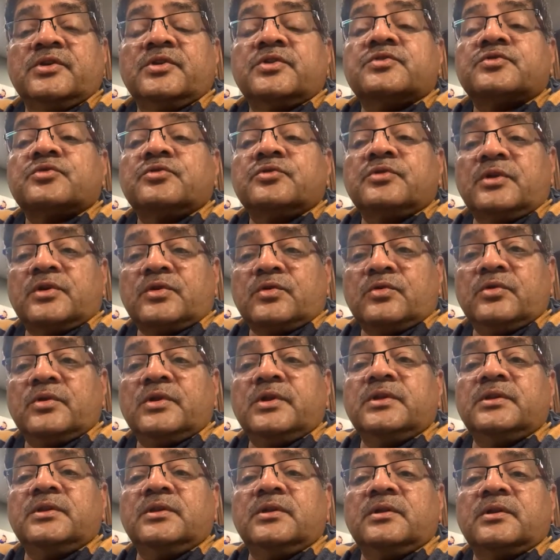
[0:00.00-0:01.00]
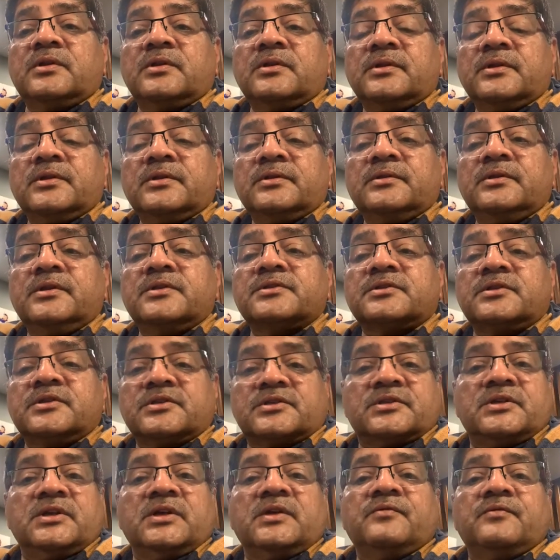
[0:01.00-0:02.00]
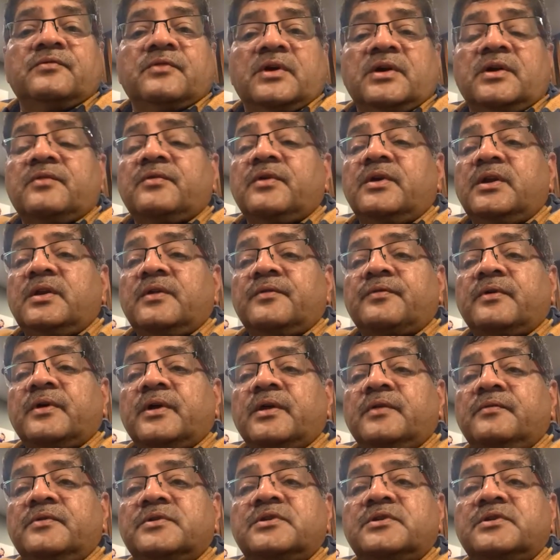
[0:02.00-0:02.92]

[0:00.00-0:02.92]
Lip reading: so that together this district 125,